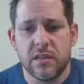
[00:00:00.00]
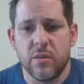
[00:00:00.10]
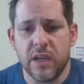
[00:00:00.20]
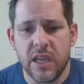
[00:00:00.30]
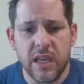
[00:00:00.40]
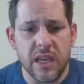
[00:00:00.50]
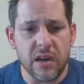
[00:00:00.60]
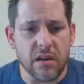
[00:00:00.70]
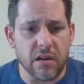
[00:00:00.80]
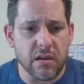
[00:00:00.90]
so we can
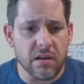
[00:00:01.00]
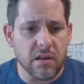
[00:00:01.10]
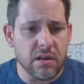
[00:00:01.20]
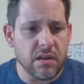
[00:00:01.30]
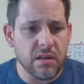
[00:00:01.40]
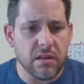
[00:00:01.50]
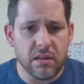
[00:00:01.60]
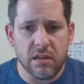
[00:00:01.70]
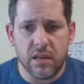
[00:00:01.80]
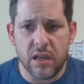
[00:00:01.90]
get on
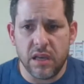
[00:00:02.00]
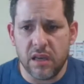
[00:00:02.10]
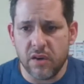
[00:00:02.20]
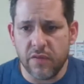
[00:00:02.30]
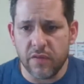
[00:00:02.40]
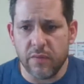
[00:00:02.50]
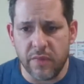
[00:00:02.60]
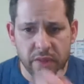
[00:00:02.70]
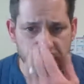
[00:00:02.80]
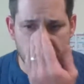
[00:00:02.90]
and go
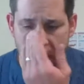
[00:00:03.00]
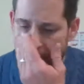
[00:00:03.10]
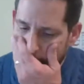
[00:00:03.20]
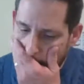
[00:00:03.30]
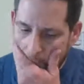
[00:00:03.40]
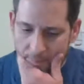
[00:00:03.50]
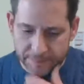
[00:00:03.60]
from there.